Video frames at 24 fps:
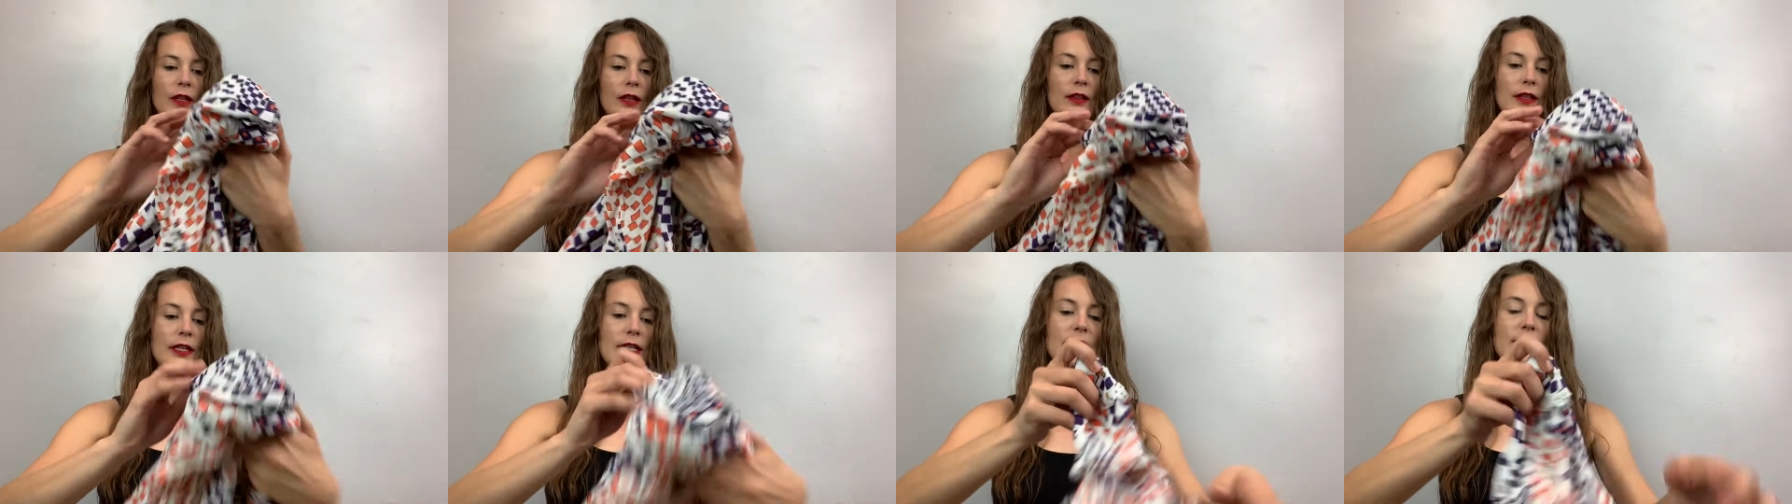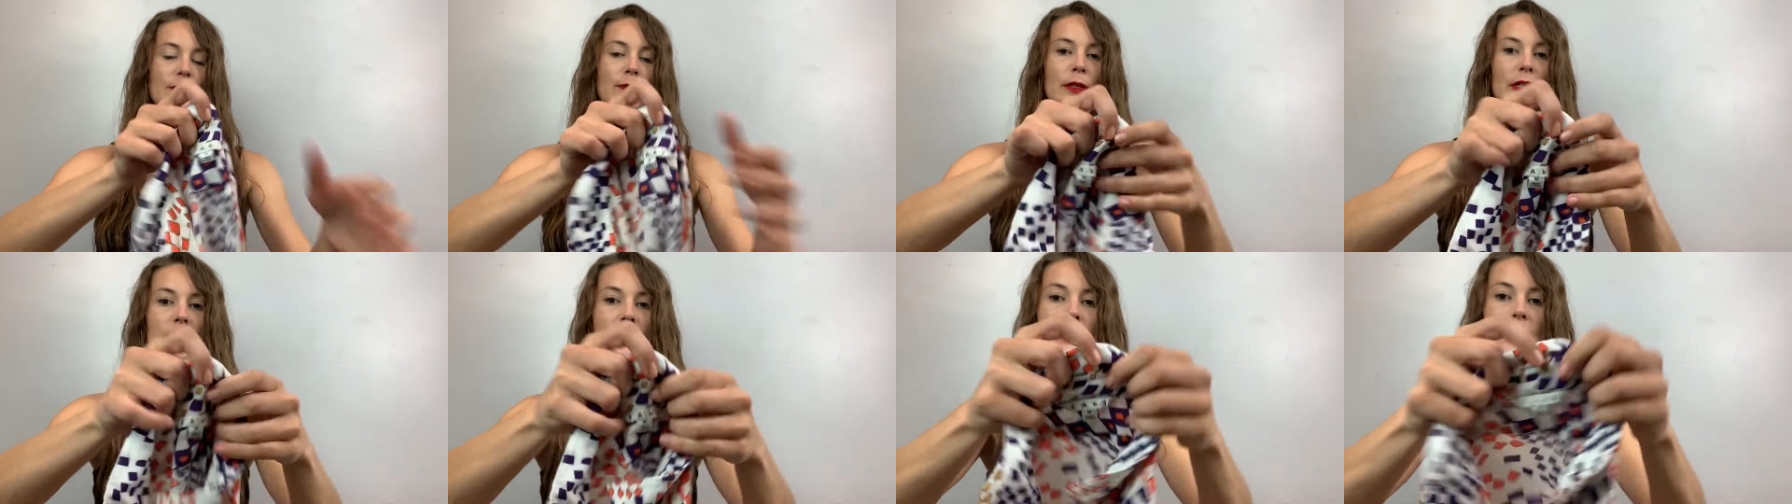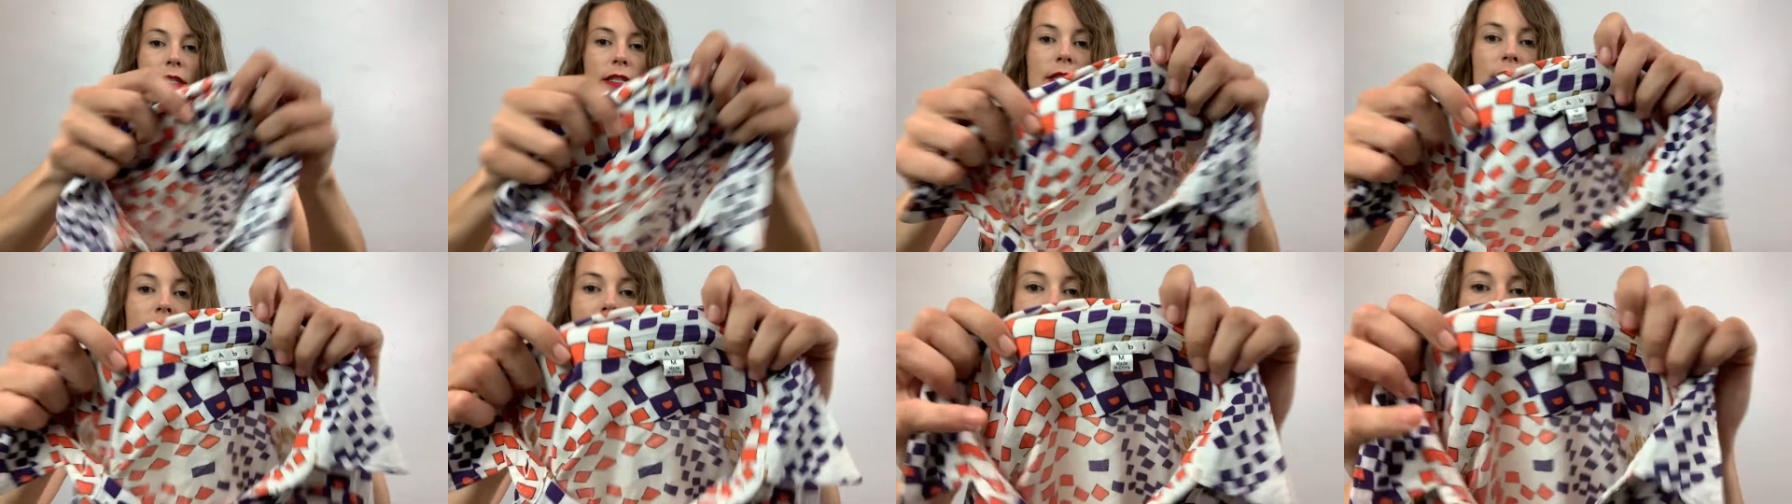This
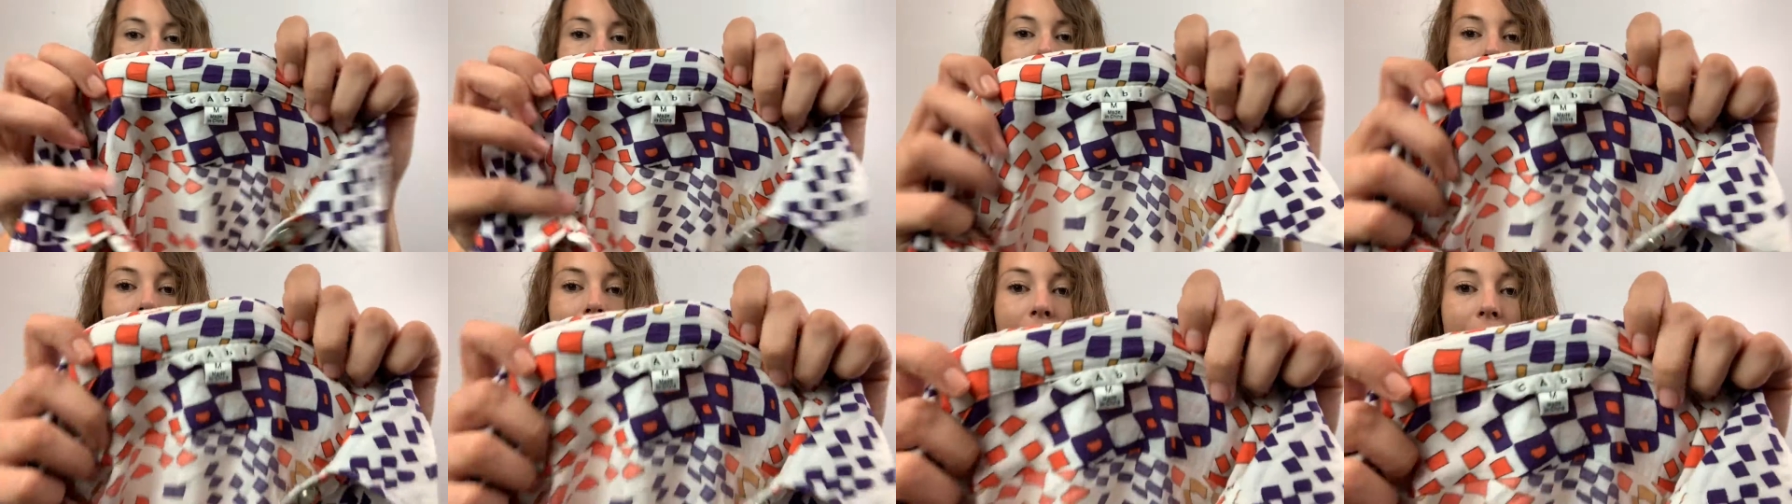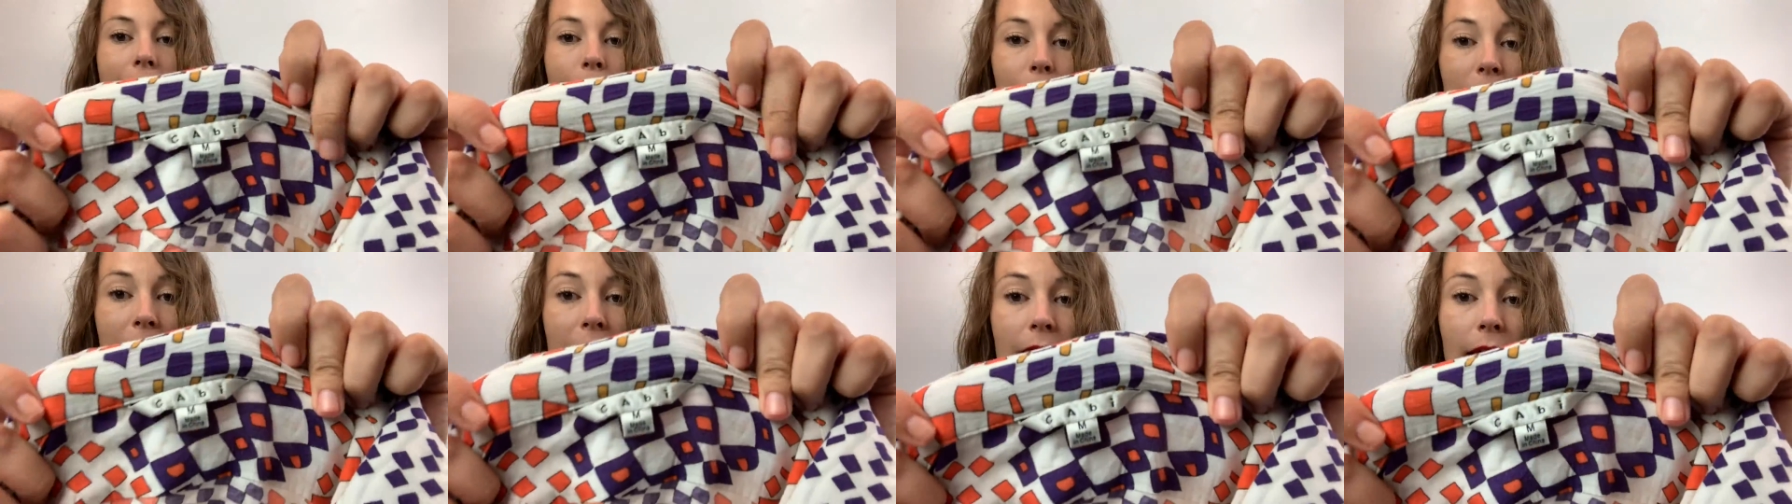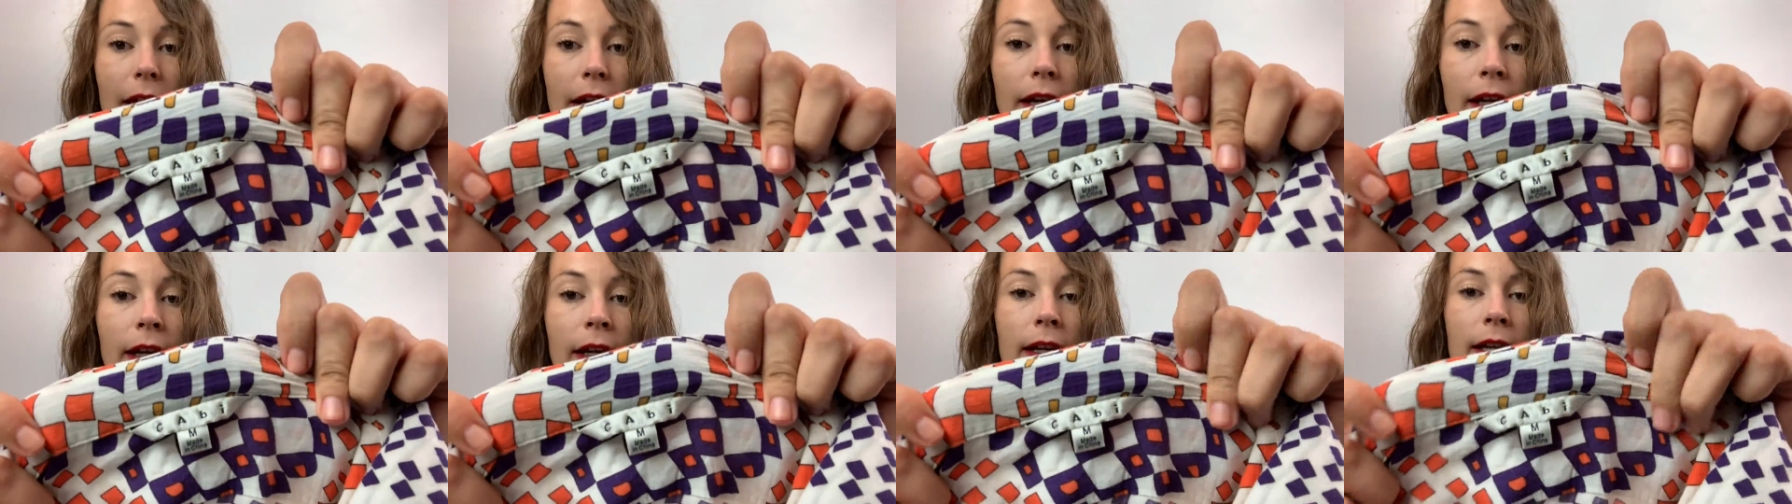one's a
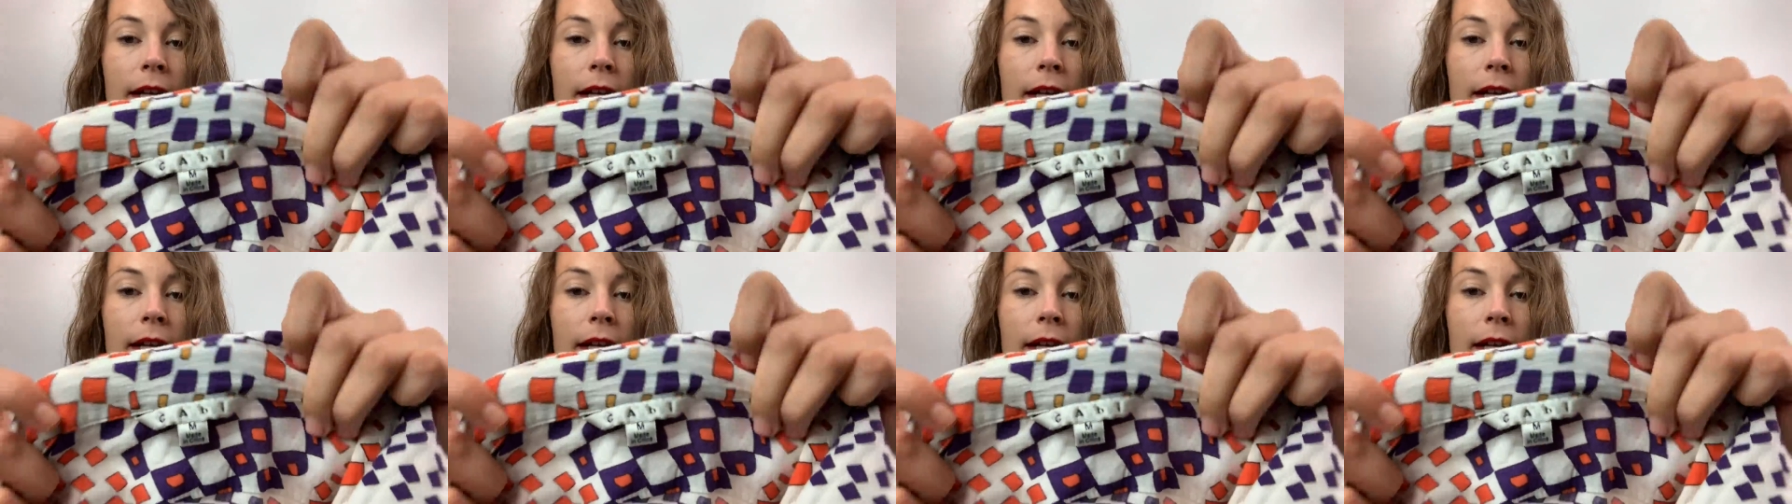Cabi,